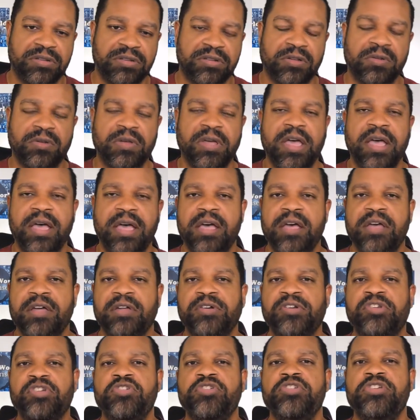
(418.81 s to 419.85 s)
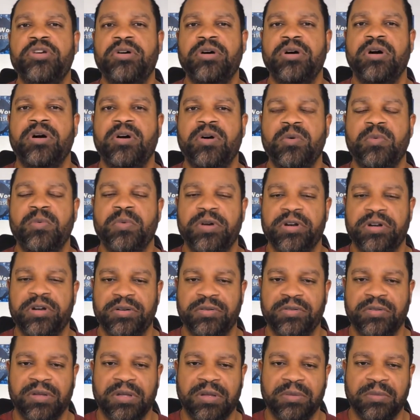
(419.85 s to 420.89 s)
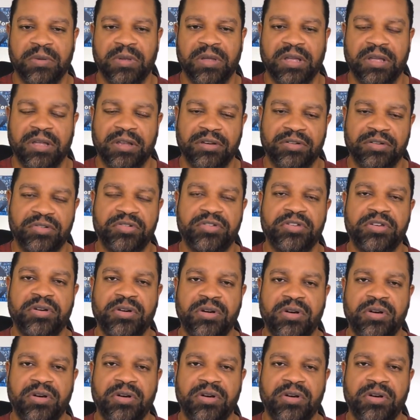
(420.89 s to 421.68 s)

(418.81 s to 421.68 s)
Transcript: So do your homework. Do your